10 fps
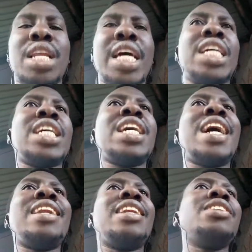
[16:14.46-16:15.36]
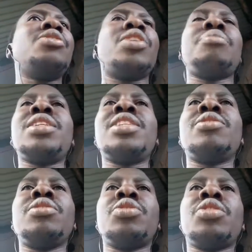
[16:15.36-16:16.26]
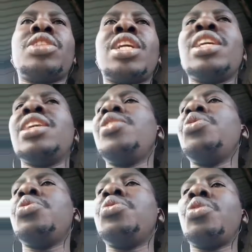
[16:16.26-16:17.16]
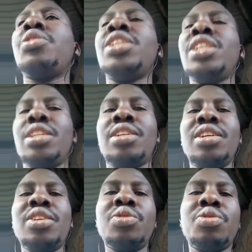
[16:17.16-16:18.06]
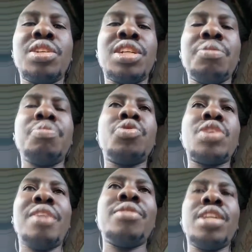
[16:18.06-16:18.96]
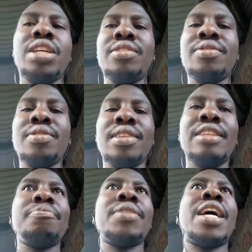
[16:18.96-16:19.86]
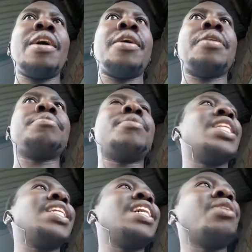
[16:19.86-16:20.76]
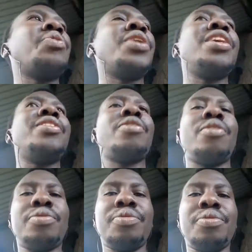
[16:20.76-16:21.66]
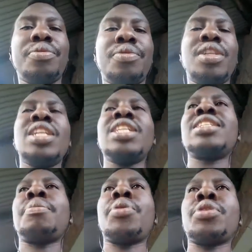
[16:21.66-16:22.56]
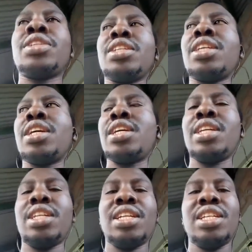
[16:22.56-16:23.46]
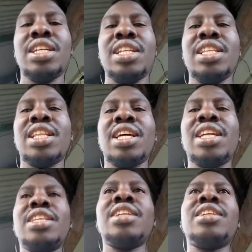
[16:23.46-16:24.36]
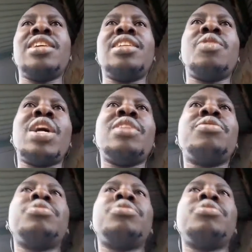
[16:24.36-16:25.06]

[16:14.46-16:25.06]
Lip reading: like, unless you're a medical doctor, you don't need to keep traveling. The other way of supporting the world of